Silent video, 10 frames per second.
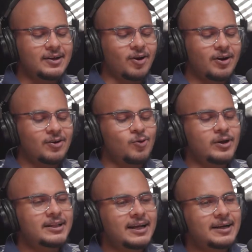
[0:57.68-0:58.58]
Elon
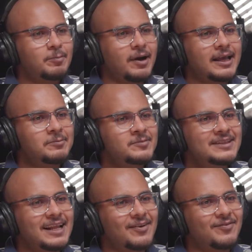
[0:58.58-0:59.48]
doing that by
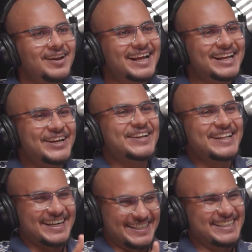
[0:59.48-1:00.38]
himself. Like, you know,
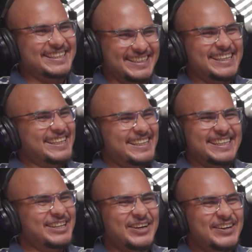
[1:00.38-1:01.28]
that's no his, friends.
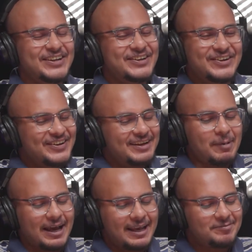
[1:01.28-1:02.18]
No,
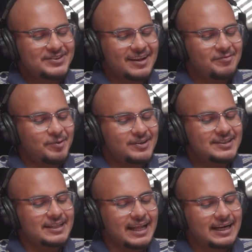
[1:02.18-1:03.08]
by himself,
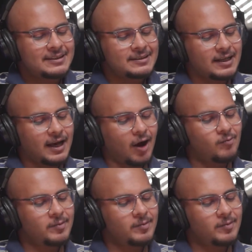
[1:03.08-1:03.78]
because that is how